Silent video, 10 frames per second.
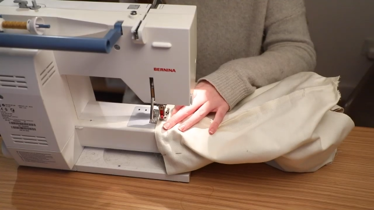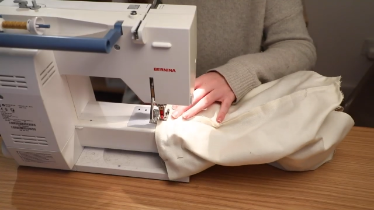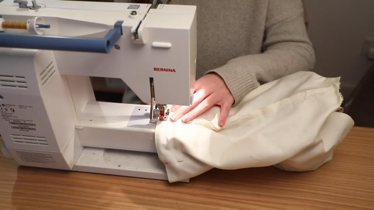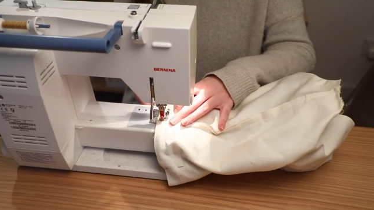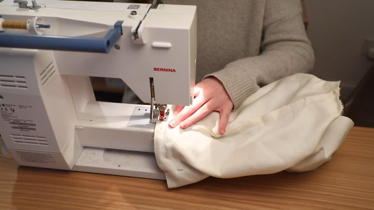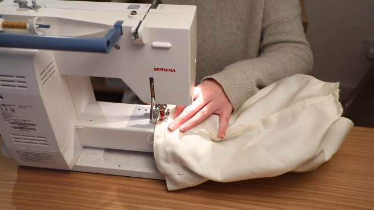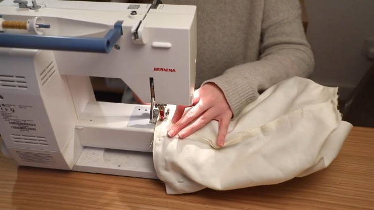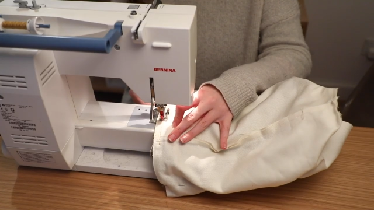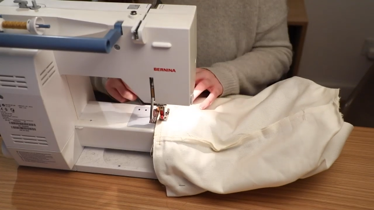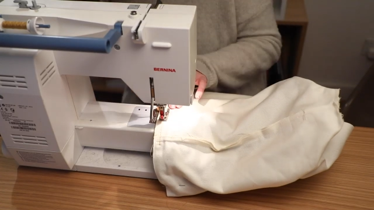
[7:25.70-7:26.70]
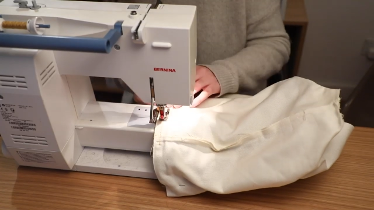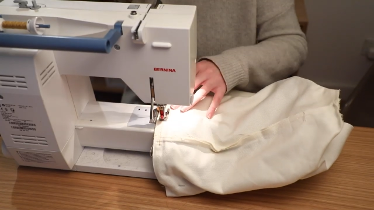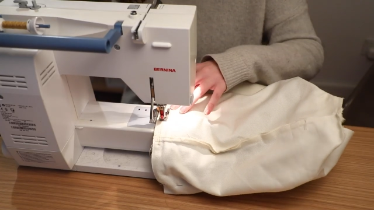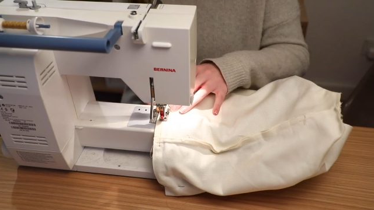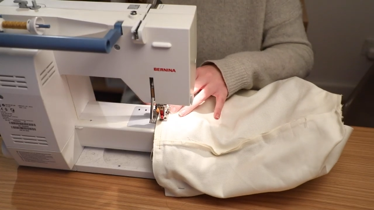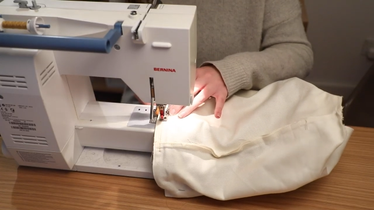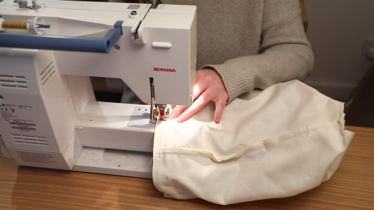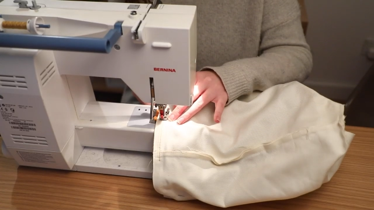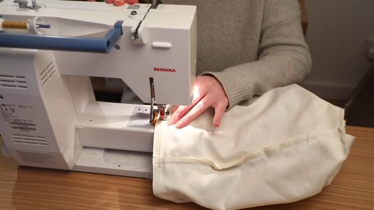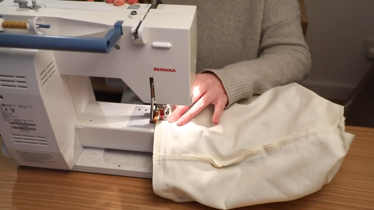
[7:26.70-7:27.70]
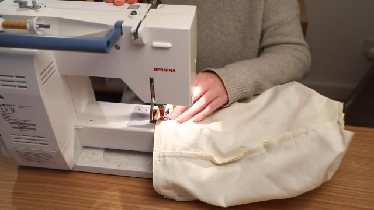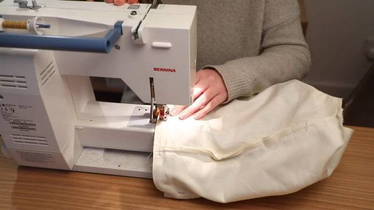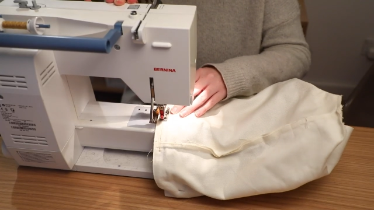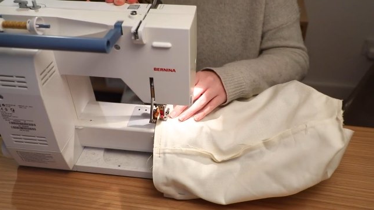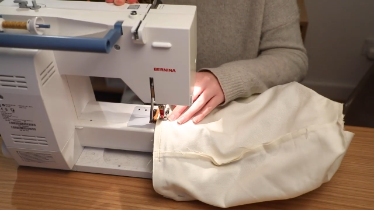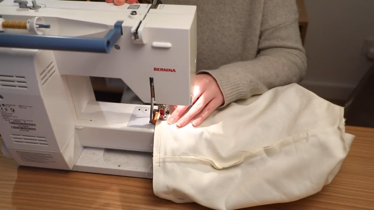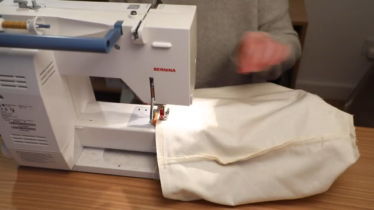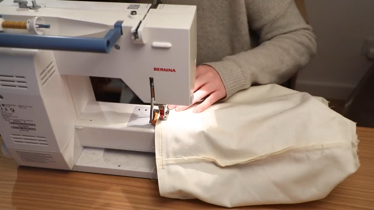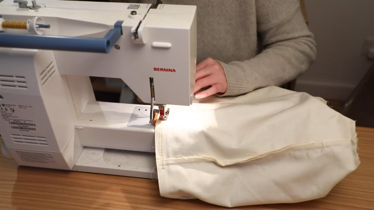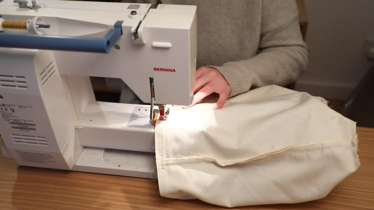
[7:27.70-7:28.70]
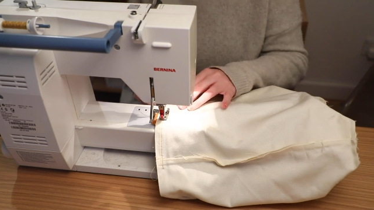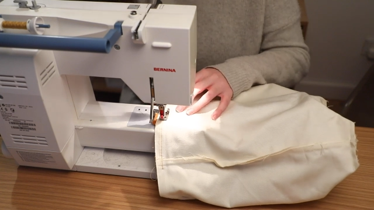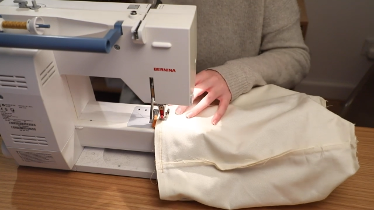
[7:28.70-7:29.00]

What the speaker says: (no speaker visible)